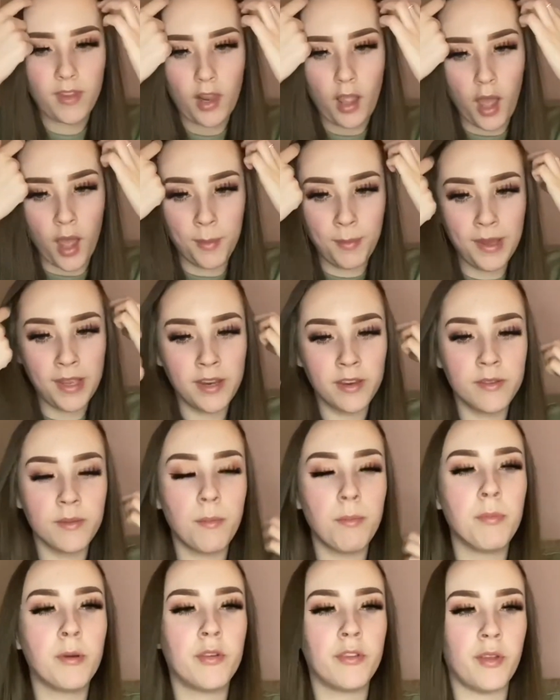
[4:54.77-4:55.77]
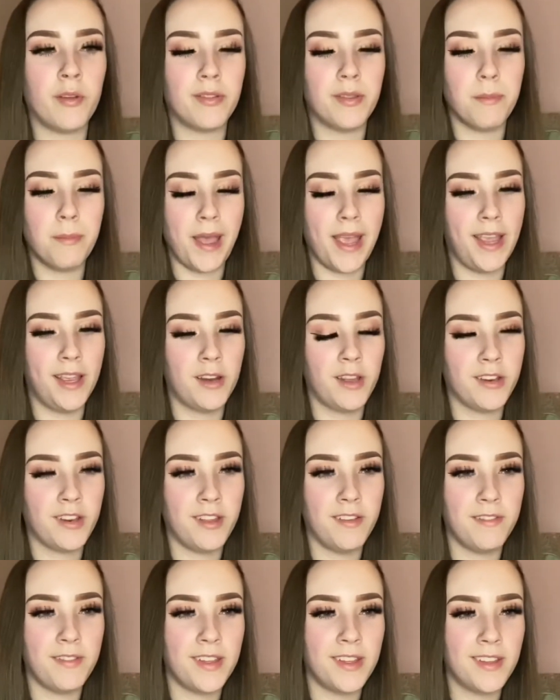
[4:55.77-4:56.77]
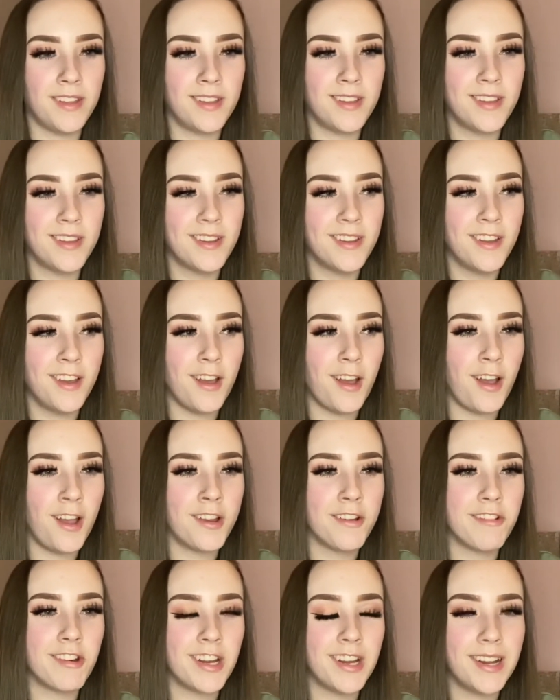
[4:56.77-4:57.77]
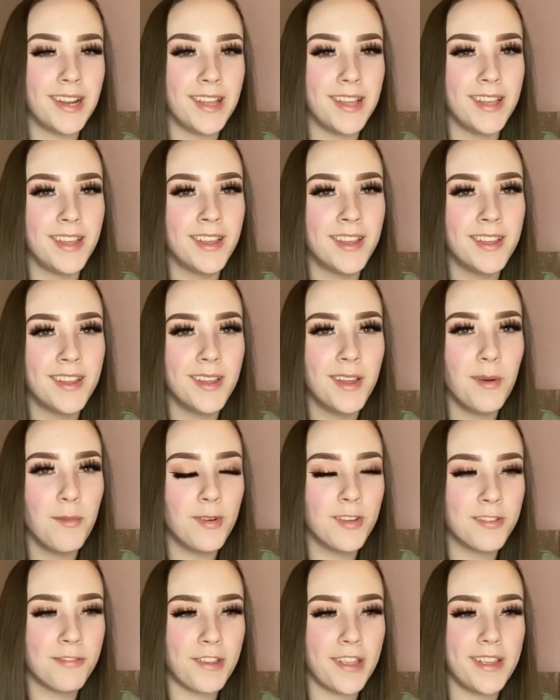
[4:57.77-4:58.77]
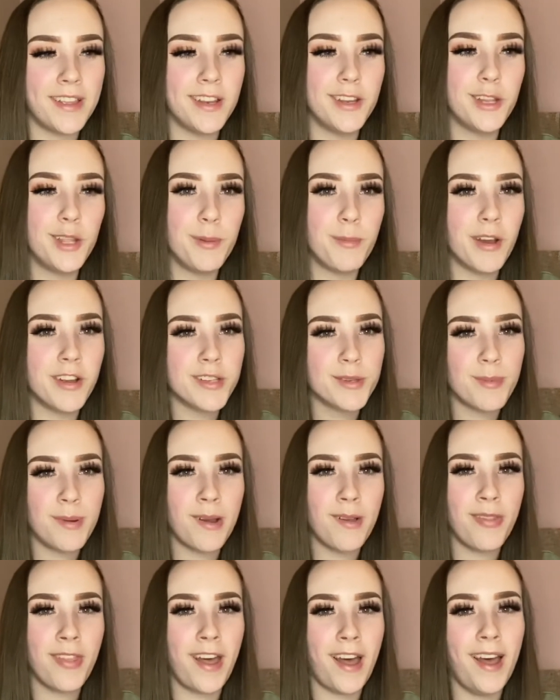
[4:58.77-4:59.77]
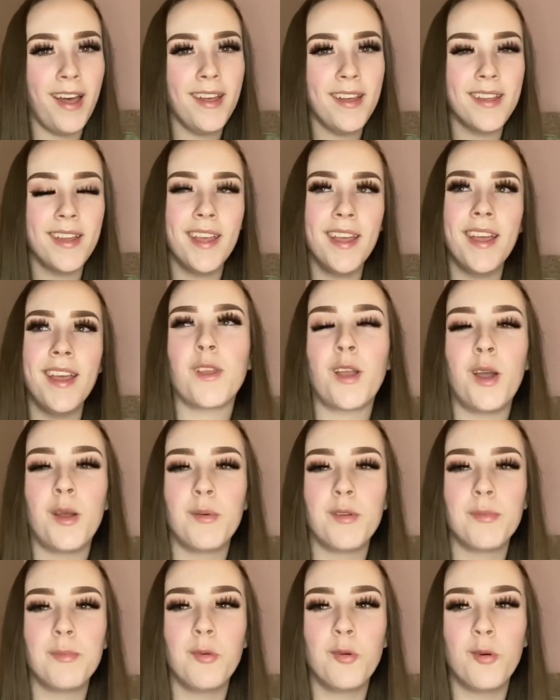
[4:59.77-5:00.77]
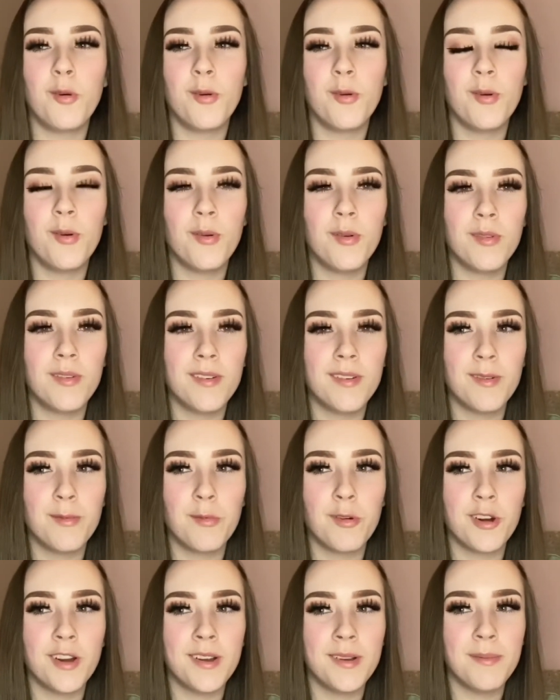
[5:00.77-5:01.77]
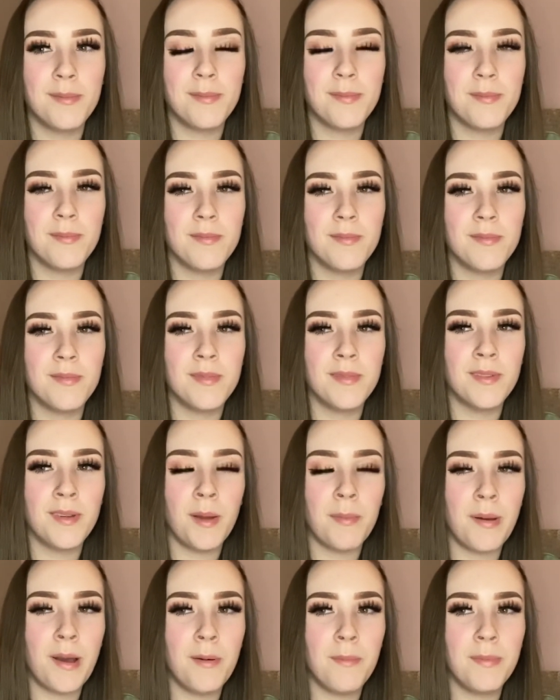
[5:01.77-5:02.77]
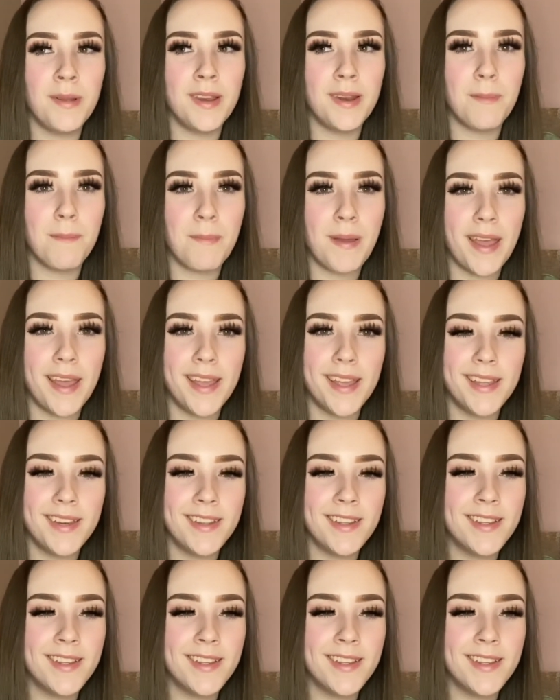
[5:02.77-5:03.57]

I mean, because I was in pain, I don't think I really was thinking too much about that. I was more worried about being in pain.